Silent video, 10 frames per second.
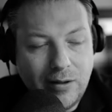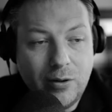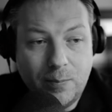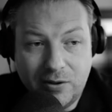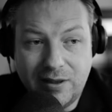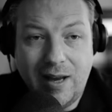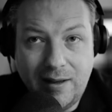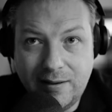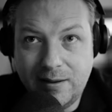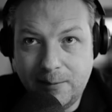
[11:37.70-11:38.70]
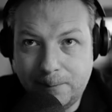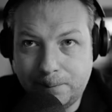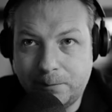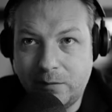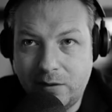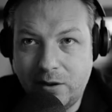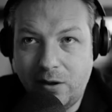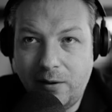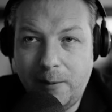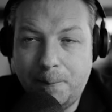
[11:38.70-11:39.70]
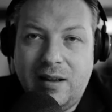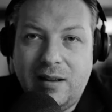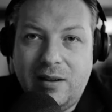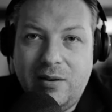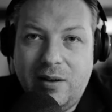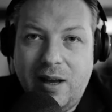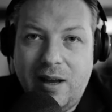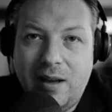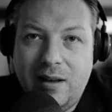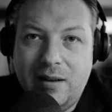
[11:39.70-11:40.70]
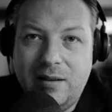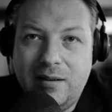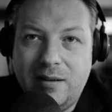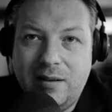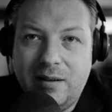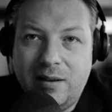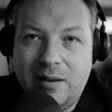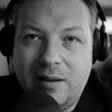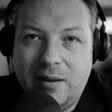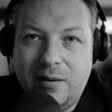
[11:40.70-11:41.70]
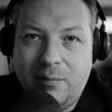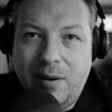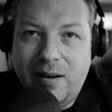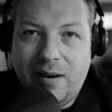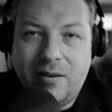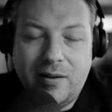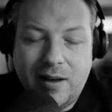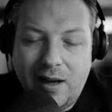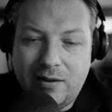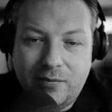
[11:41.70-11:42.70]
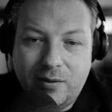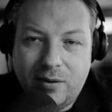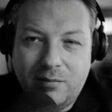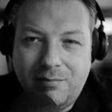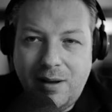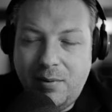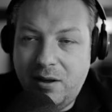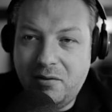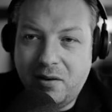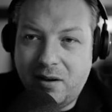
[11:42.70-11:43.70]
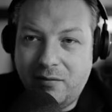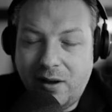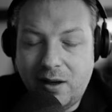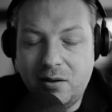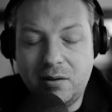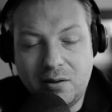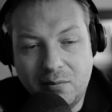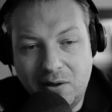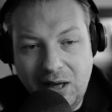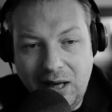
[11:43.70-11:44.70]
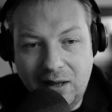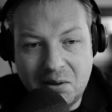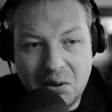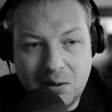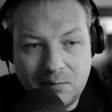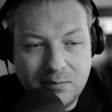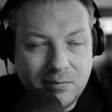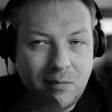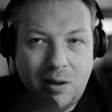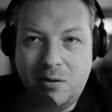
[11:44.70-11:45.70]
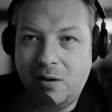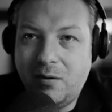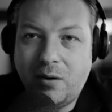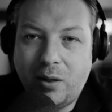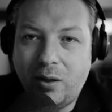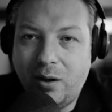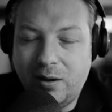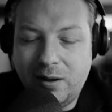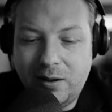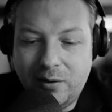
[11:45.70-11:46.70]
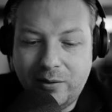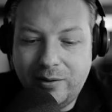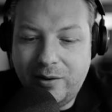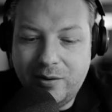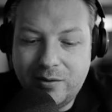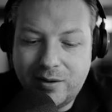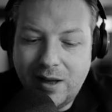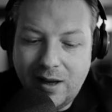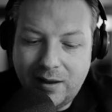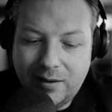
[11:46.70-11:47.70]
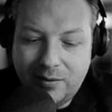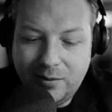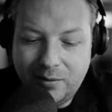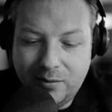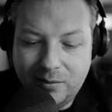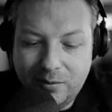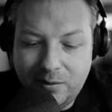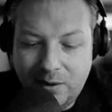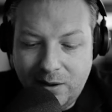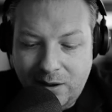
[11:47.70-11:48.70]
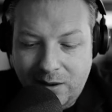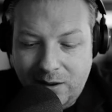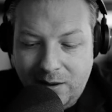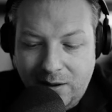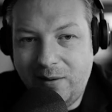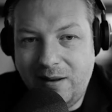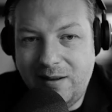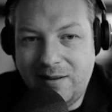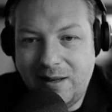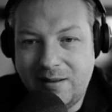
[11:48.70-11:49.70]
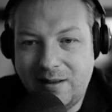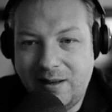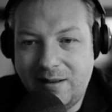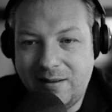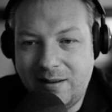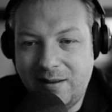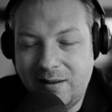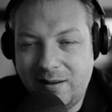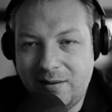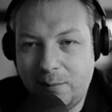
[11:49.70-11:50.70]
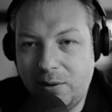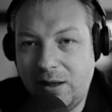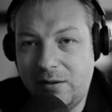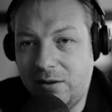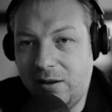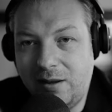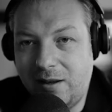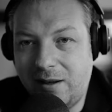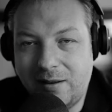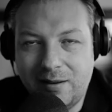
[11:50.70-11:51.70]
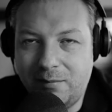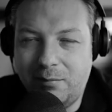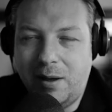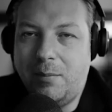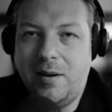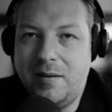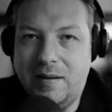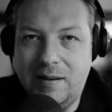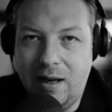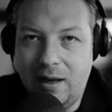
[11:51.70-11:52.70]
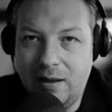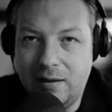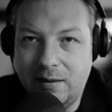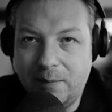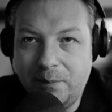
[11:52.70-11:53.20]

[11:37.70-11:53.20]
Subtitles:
possess, that you can be recognized for? Maybe you are a very good communicator and you never thought that you could use that to this as a potential career, maybe in sales.